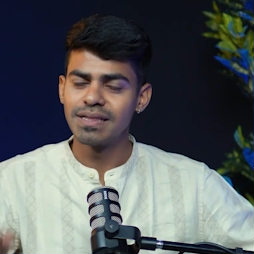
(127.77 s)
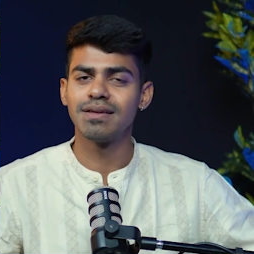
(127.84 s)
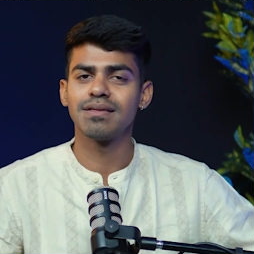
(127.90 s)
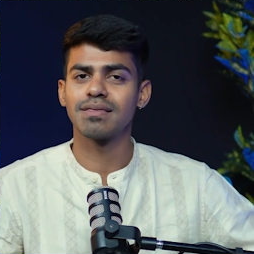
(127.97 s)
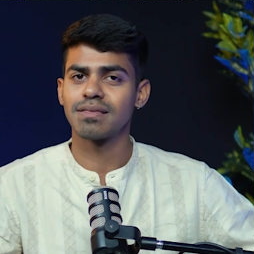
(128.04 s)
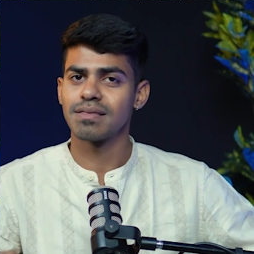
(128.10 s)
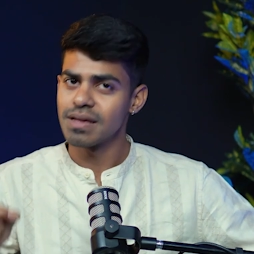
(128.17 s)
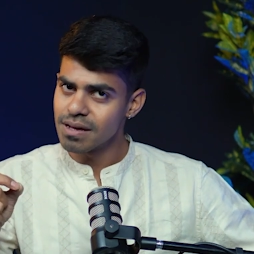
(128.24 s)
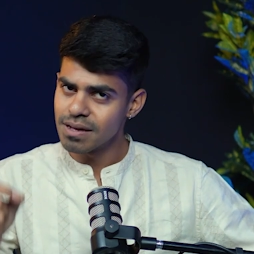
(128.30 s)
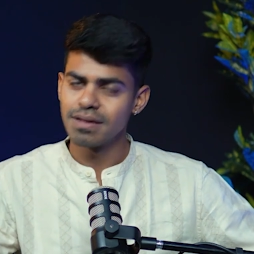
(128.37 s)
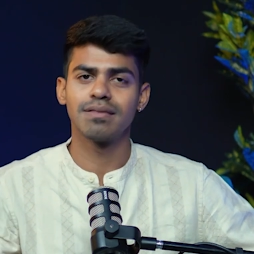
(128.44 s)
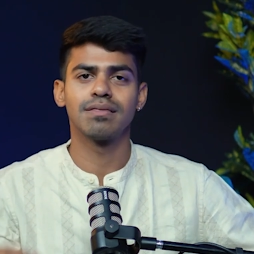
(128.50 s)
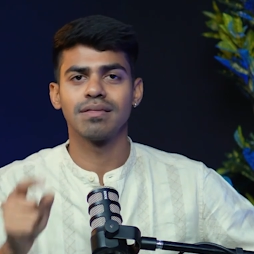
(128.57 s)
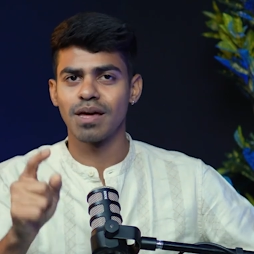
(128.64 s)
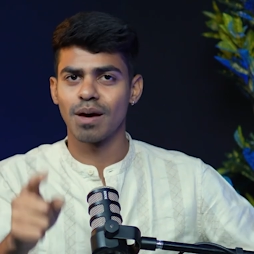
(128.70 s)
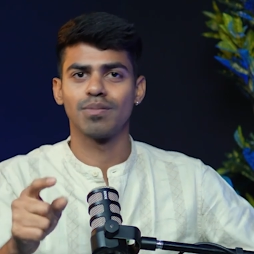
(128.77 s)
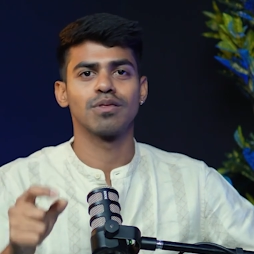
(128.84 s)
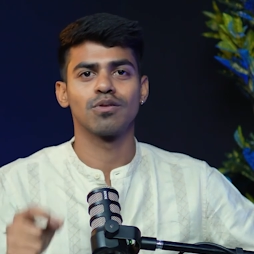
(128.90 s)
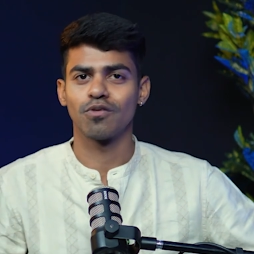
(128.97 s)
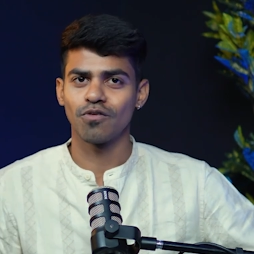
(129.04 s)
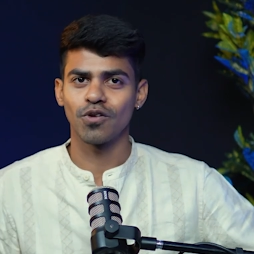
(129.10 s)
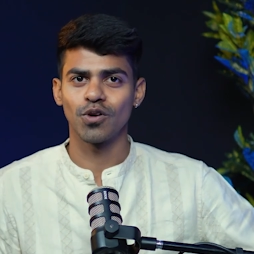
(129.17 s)
this is the
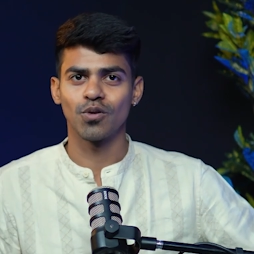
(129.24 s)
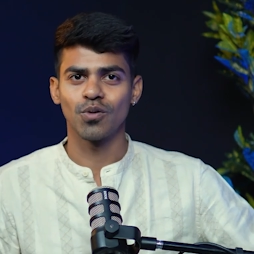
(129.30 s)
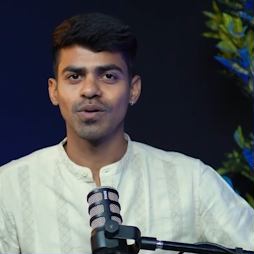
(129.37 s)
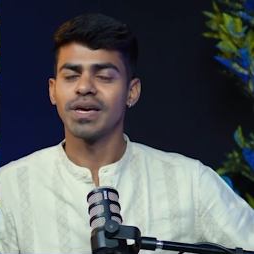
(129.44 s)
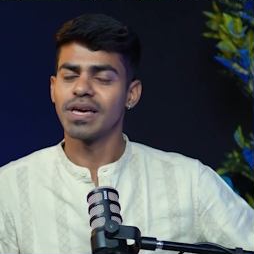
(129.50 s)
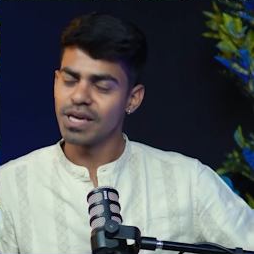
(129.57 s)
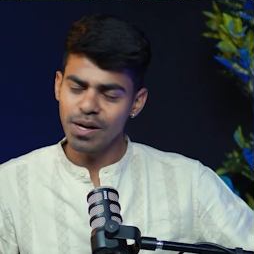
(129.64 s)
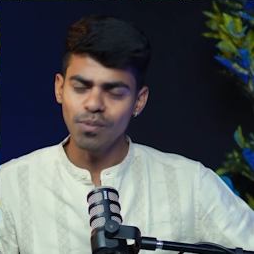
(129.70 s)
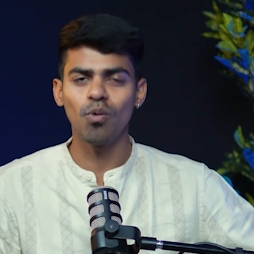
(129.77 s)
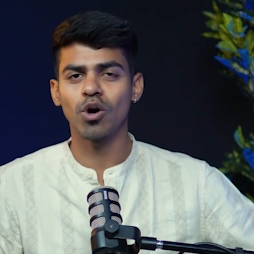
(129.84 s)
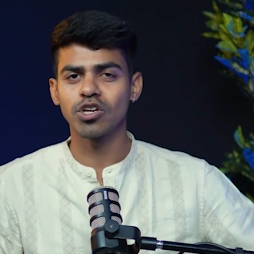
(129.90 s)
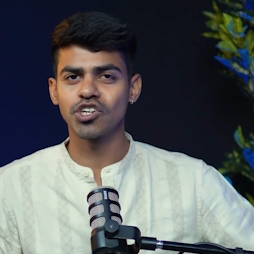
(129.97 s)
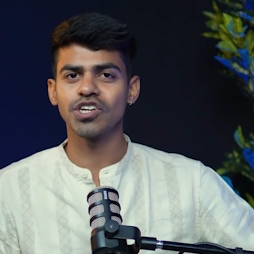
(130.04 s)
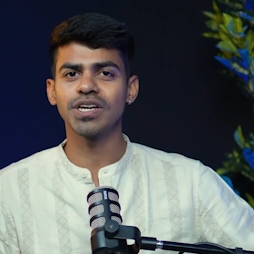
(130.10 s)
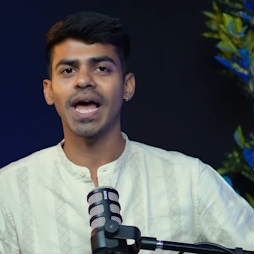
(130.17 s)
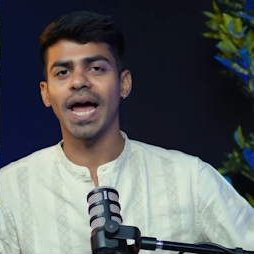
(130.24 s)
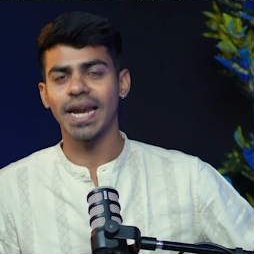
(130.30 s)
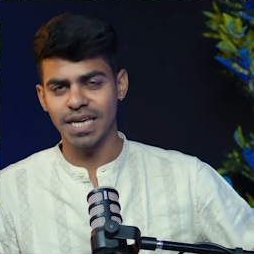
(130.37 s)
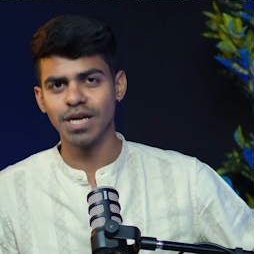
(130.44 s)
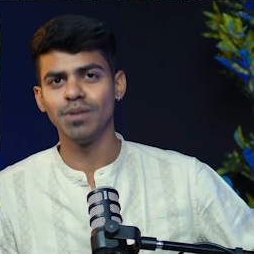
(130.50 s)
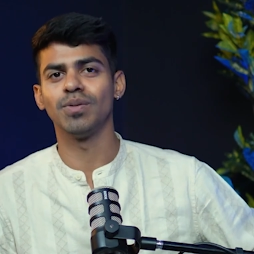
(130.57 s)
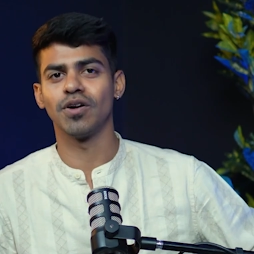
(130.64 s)
episode for you. Keep watching
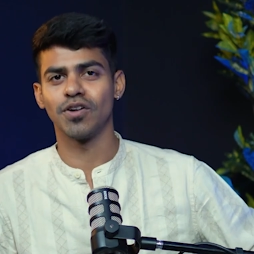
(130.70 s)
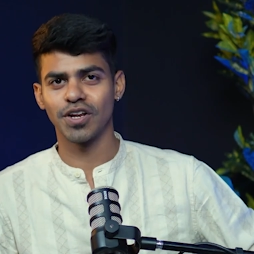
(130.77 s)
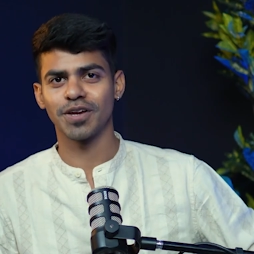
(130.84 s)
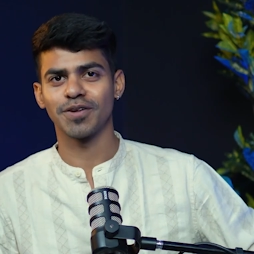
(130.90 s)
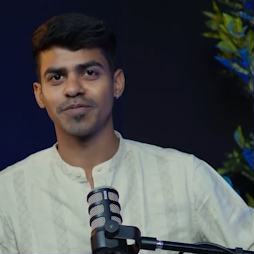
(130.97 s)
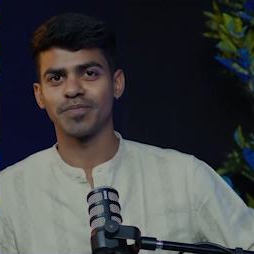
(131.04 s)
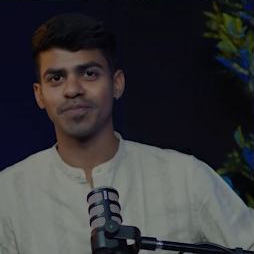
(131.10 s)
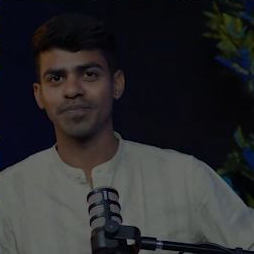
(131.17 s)
and keep learning.